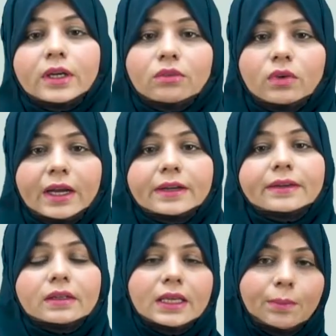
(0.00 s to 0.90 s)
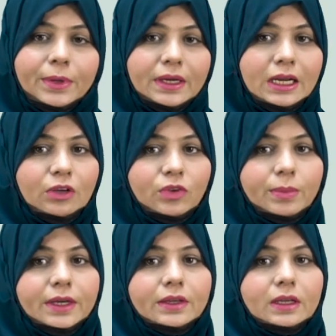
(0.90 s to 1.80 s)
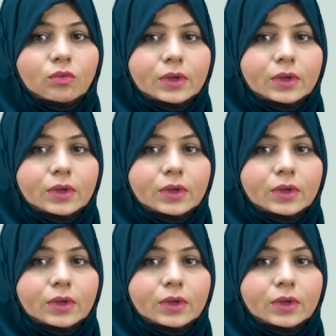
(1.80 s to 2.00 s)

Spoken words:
can write capital alphabet in